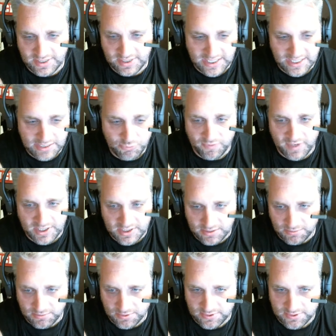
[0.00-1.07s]
eating more
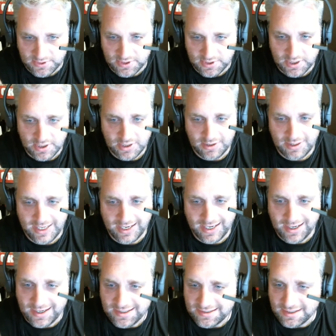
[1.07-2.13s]
vegetables, that
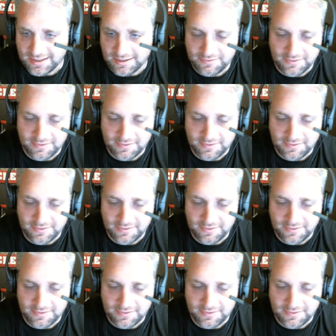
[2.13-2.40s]
kind of stuff.